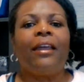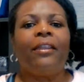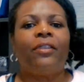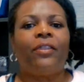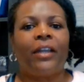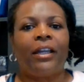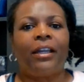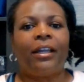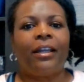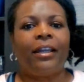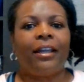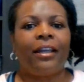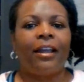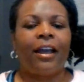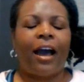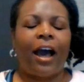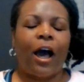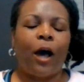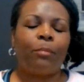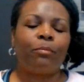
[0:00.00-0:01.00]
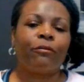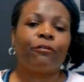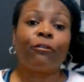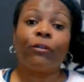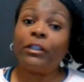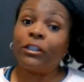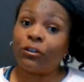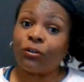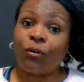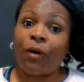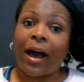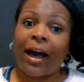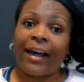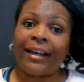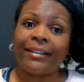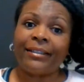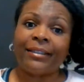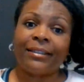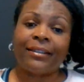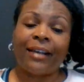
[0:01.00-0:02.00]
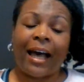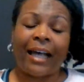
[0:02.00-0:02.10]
the French fries.